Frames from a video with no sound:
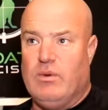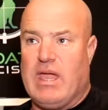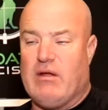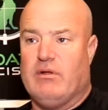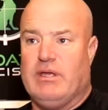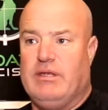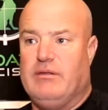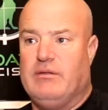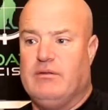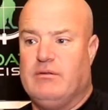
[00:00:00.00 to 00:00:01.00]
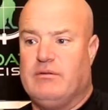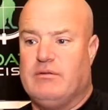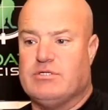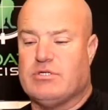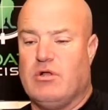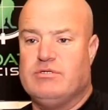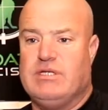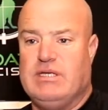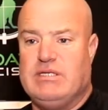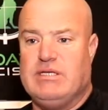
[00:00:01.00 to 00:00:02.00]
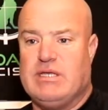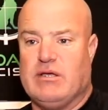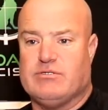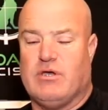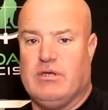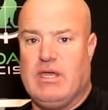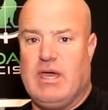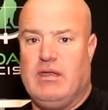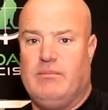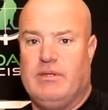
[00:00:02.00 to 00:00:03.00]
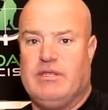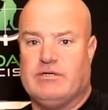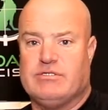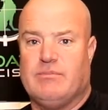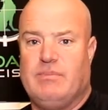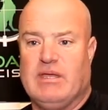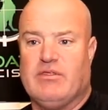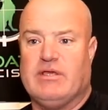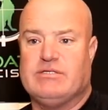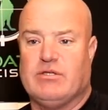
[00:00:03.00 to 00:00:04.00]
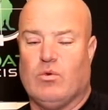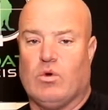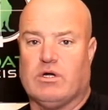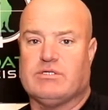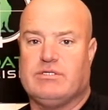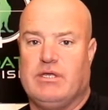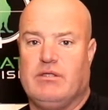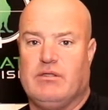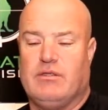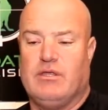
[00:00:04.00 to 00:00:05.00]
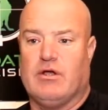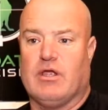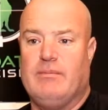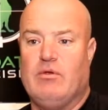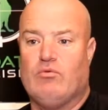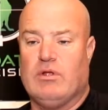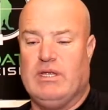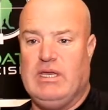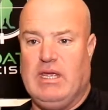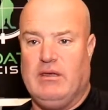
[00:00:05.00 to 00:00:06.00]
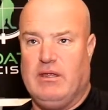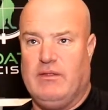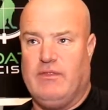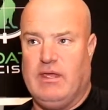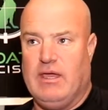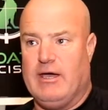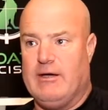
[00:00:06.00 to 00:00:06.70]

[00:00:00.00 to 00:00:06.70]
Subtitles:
can't really disclose any details on yet, but there's some big things in the works that are going to be really neat in the